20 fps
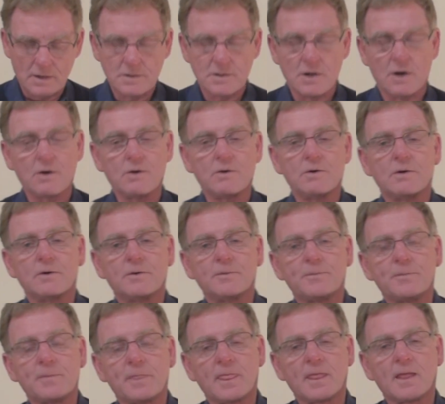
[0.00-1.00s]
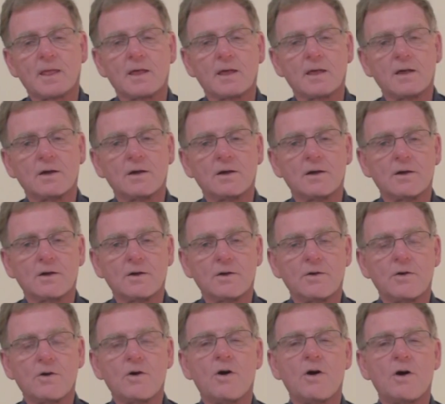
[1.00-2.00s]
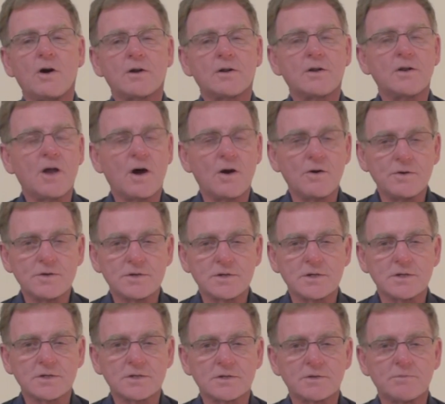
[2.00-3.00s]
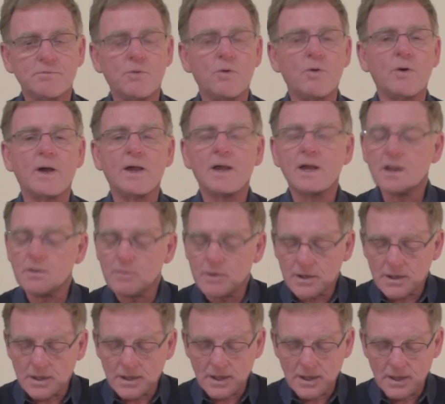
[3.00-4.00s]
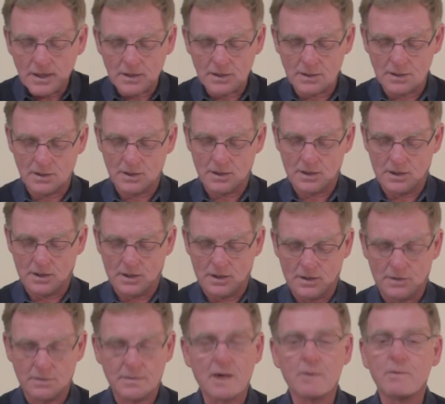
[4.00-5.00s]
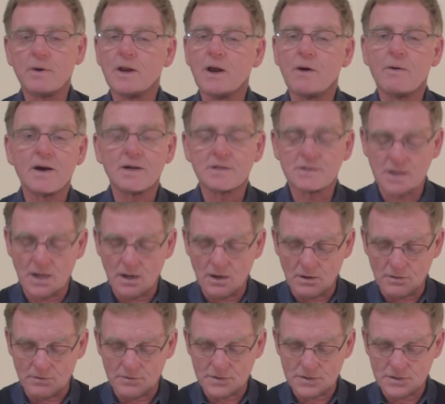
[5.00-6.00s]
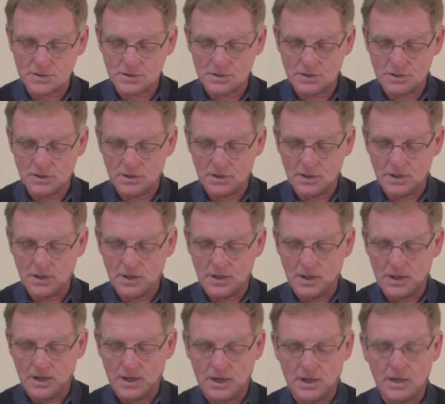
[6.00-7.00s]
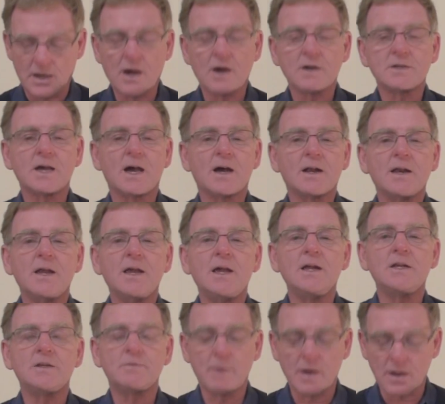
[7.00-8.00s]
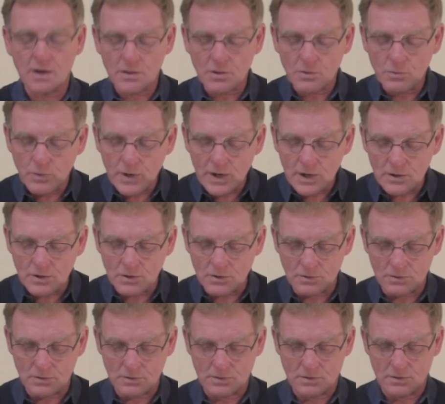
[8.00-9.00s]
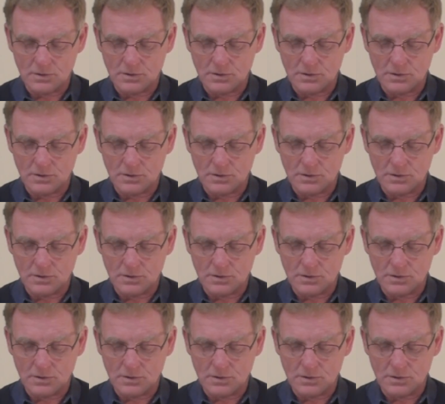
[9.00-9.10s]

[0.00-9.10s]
So, God knows us more intimately than we know ourselves. He knows our needs better than we do.